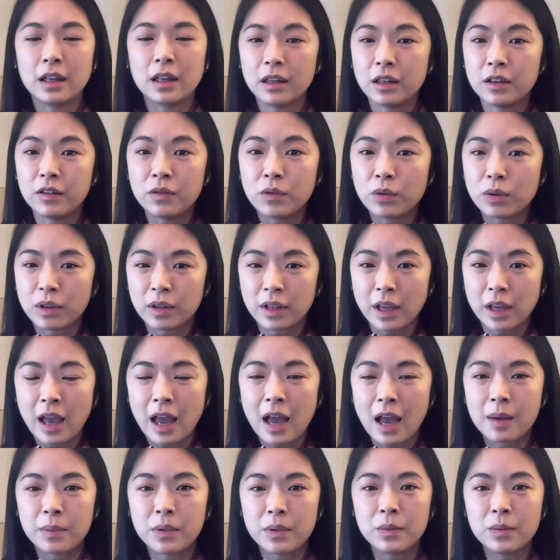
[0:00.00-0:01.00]
And if you're not
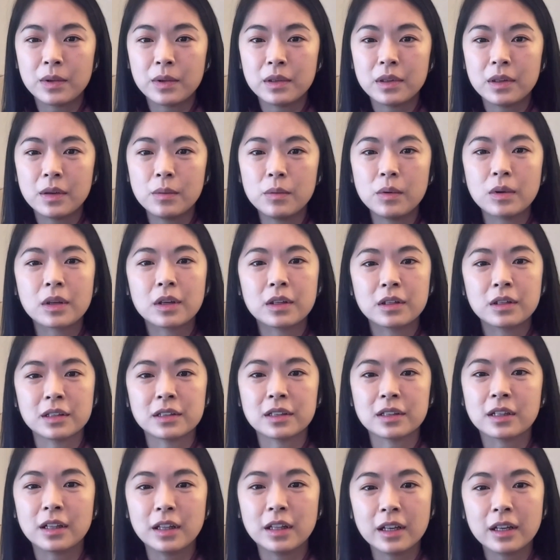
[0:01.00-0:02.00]
happy with them, you can
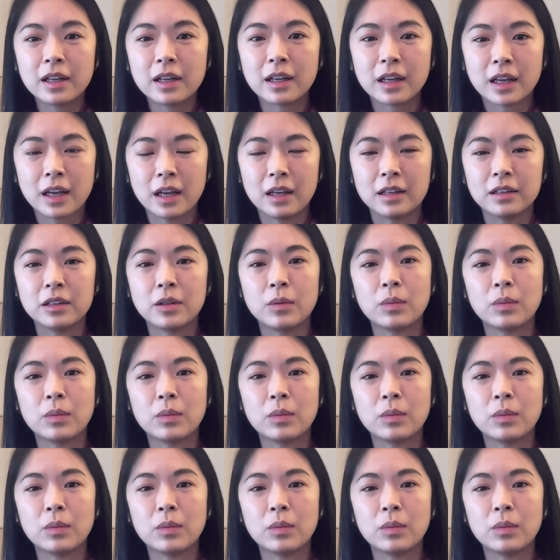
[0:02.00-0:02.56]
just click again.